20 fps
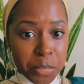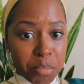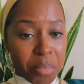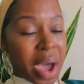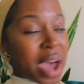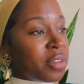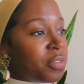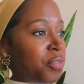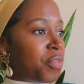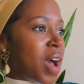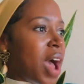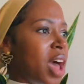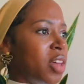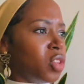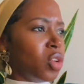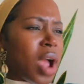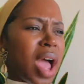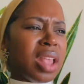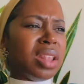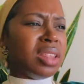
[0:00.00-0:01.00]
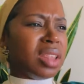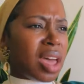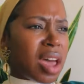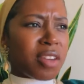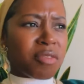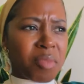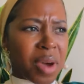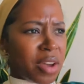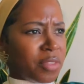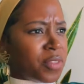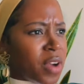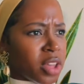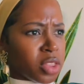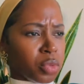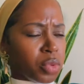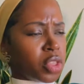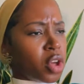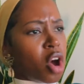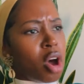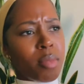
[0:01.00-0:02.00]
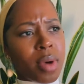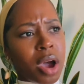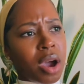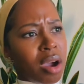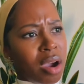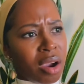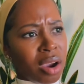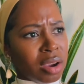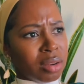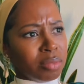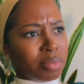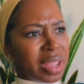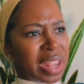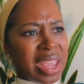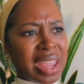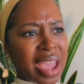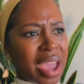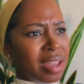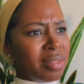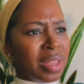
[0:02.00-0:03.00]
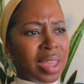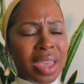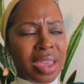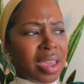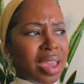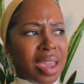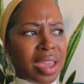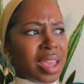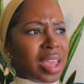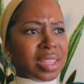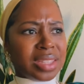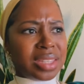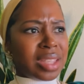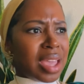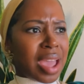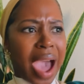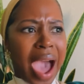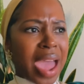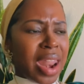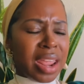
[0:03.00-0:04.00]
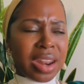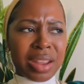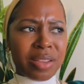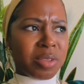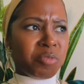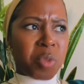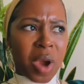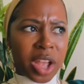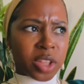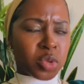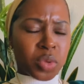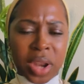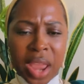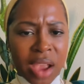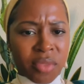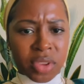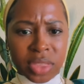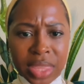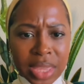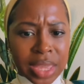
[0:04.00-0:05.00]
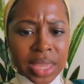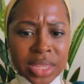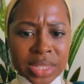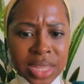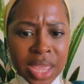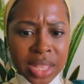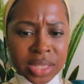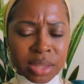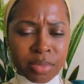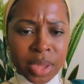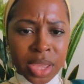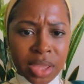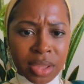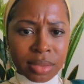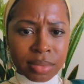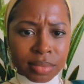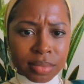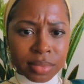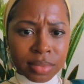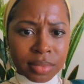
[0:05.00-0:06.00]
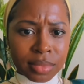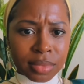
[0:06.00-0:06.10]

My father, I love my father with all my heart, but he ain't, it's I do not rocked with everything he said to me.